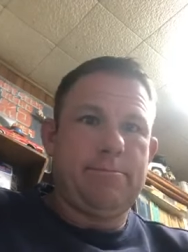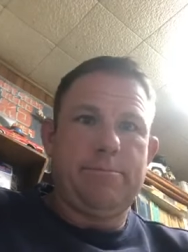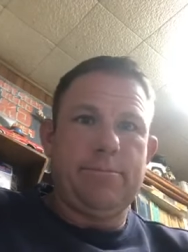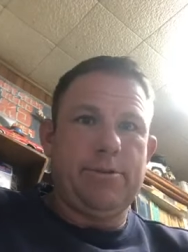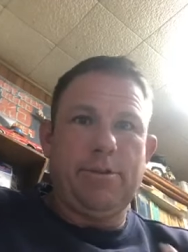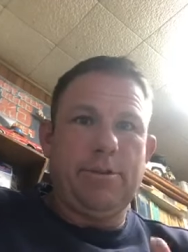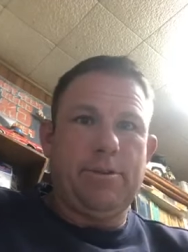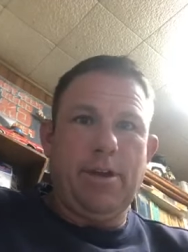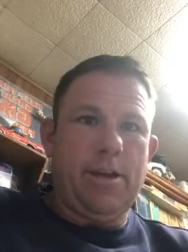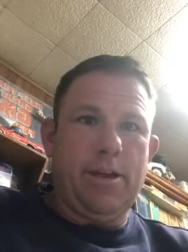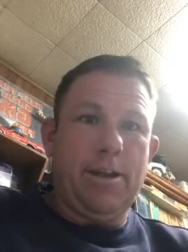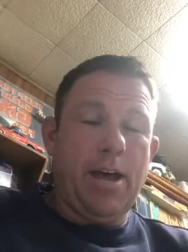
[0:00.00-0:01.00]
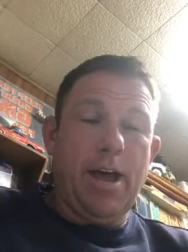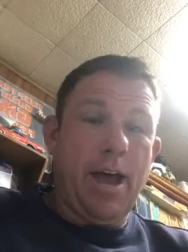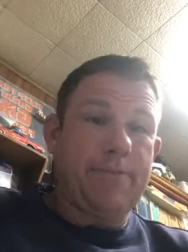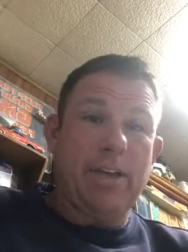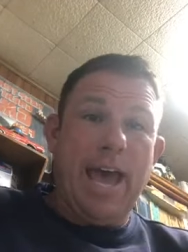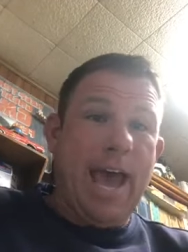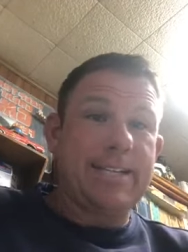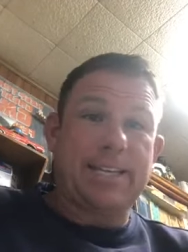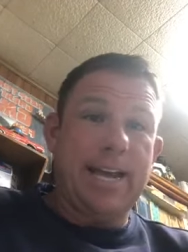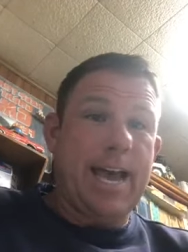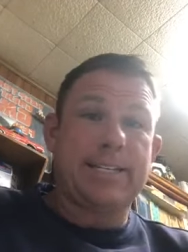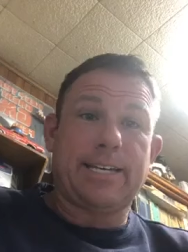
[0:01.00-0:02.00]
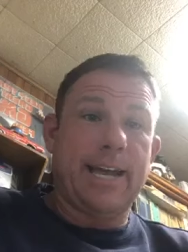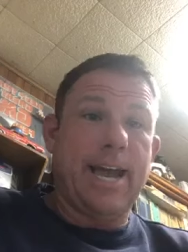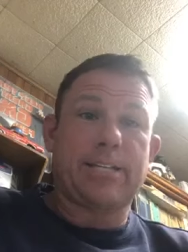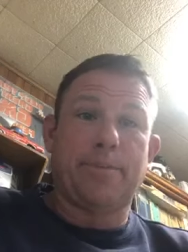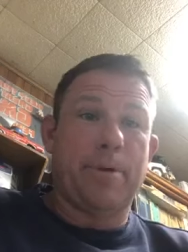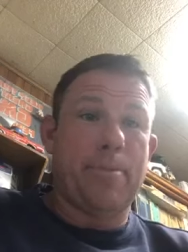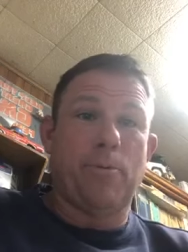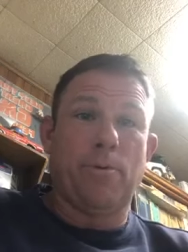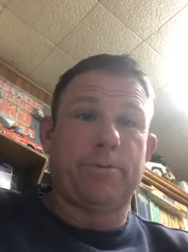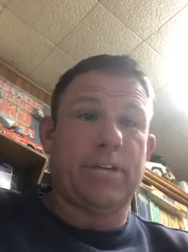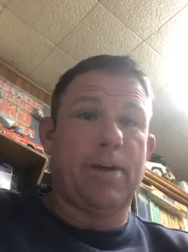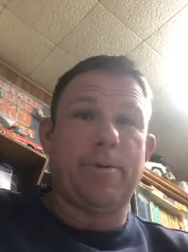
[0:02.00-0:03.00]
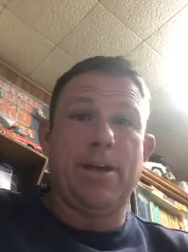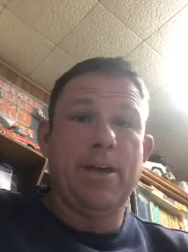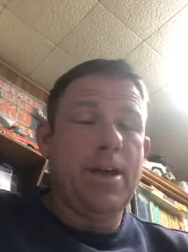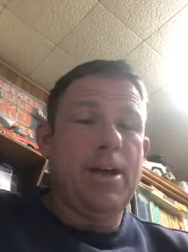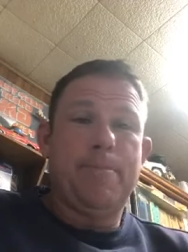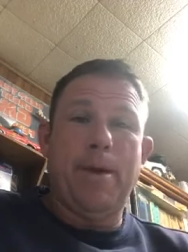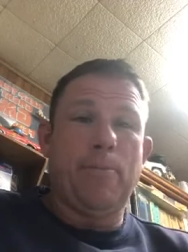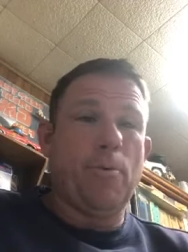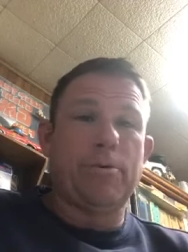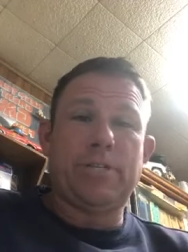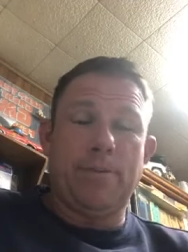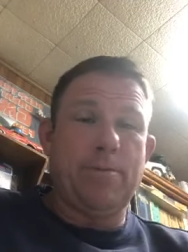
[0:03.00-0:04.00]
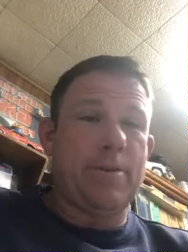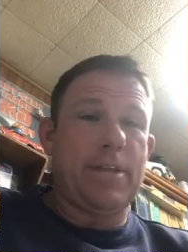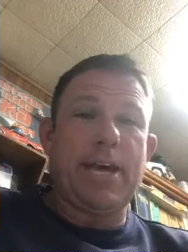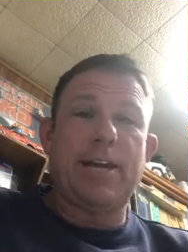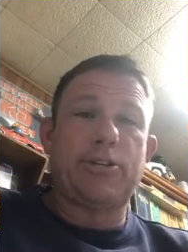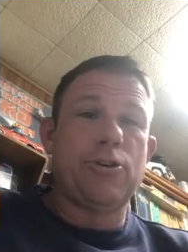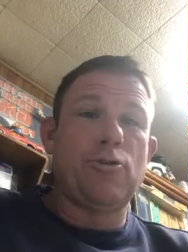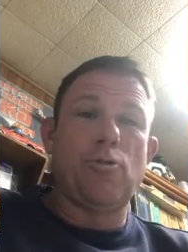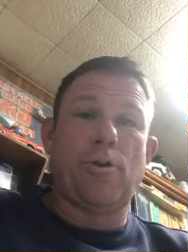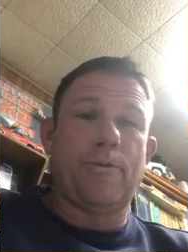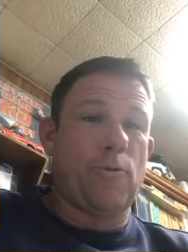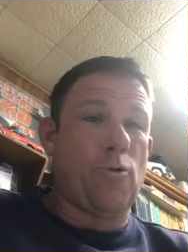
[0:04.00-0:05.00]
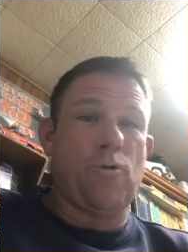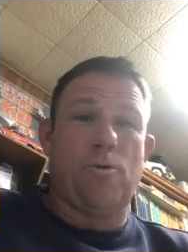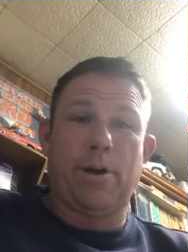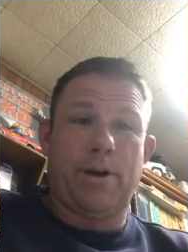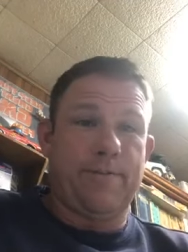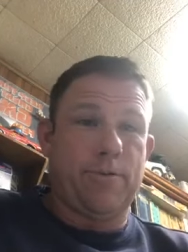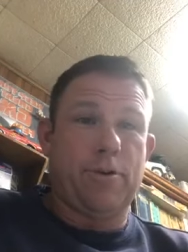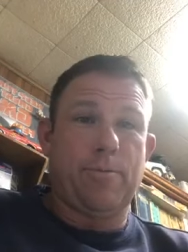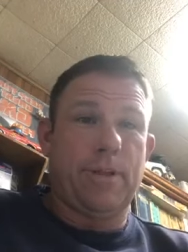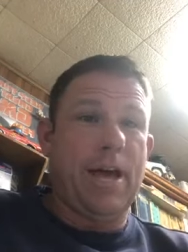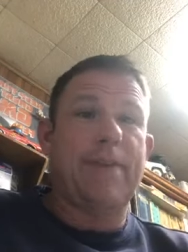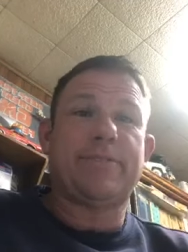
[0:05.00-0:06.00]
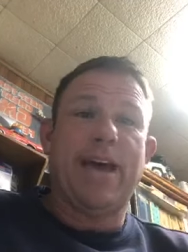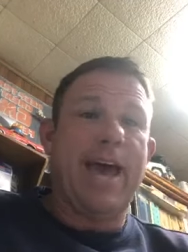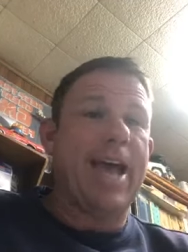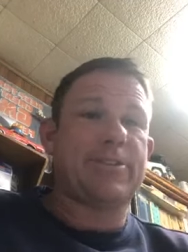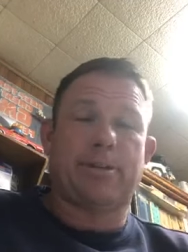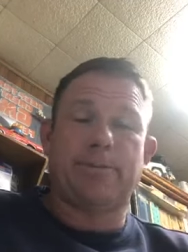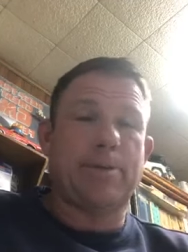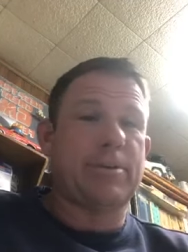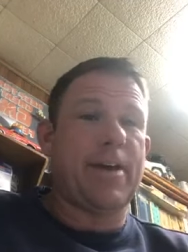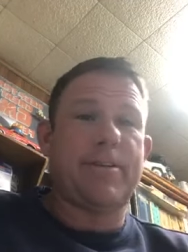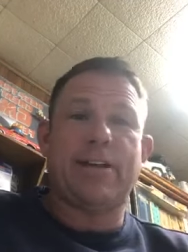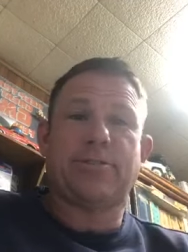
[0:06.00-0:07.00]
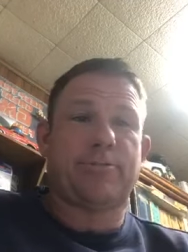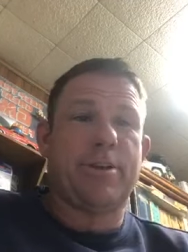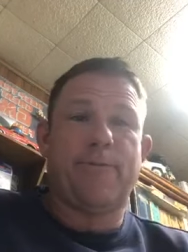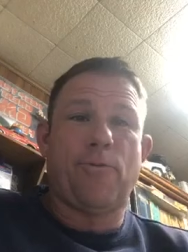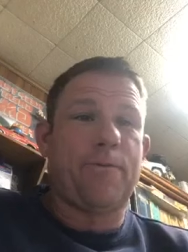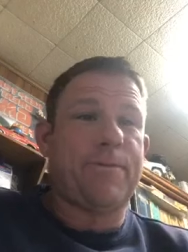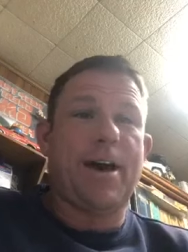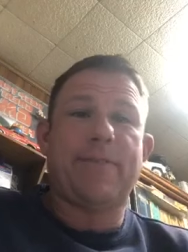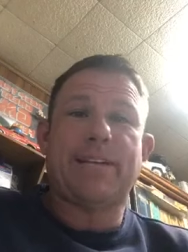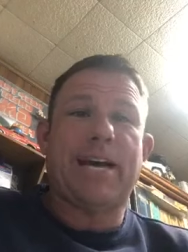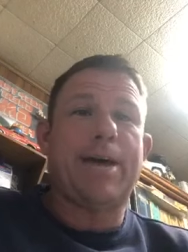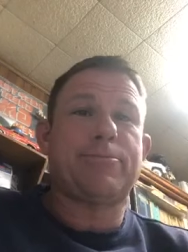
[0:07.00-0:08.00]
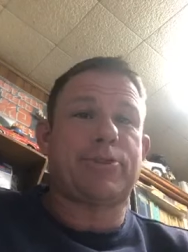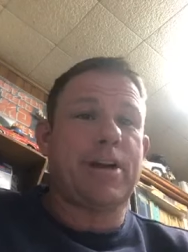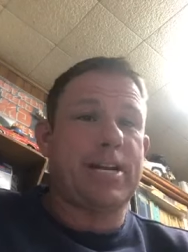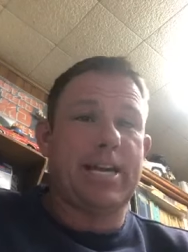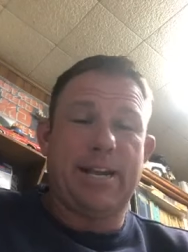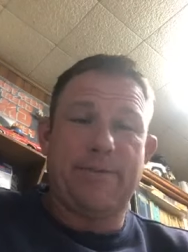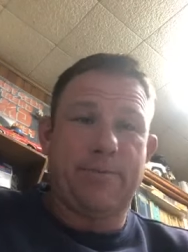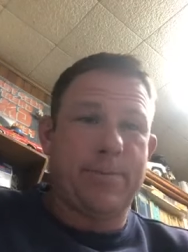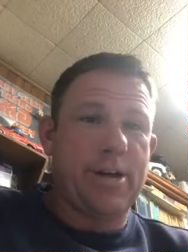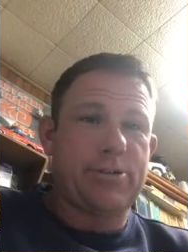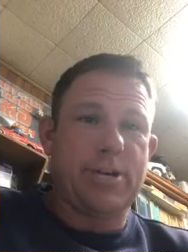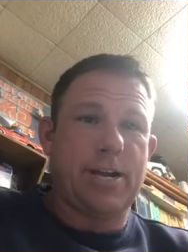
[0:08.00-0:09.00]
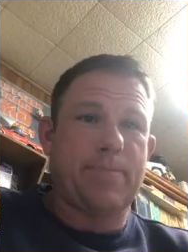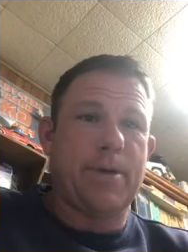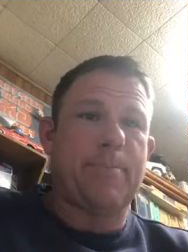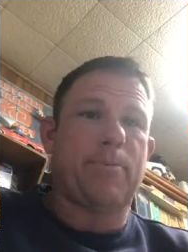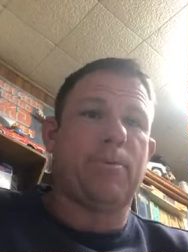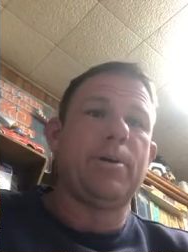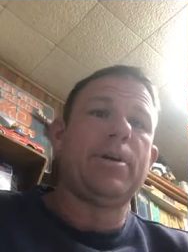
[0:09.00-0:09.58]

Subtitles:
And I have to ask and ask and ask, and people won't tell me. People won't tell me whether they got a 2-door, a 4-door, a convertible. I have to ask. Sometimes I have to ask 3, 4, 5 times trying to get information out of people.